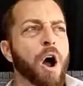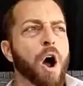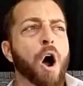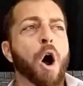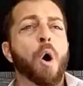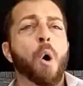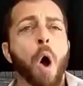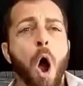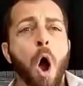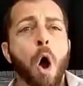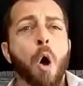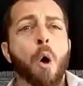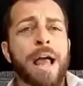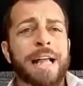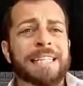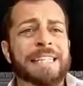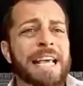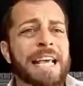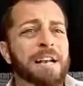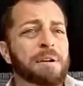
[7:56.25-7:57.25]
Oh,
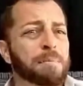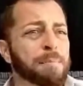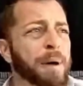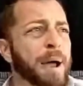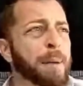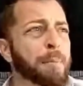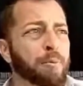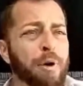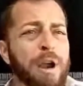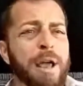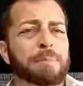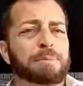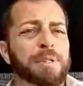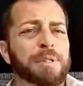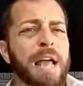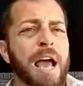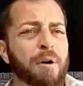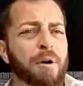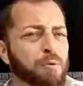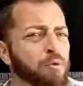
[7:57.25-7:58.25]
it's hitting my
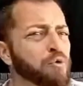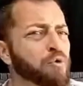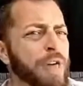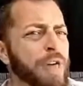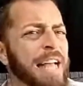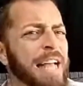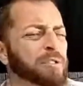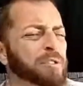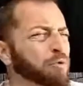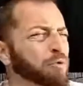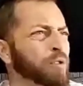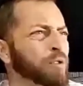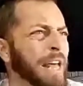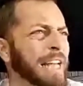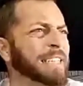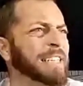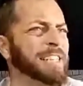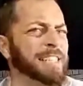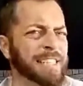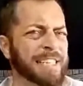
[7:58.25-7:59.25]
ribs now. Ooh, that's
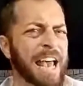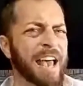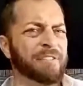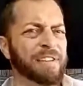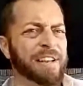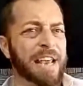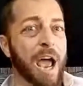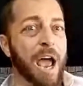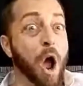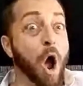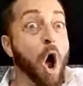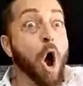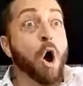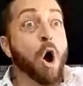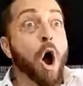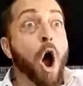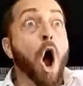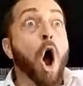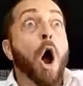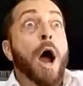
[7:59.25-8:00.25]
a 7. Yeah.
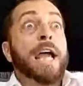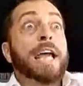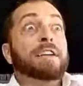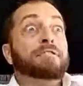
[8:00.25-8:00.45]
Oh,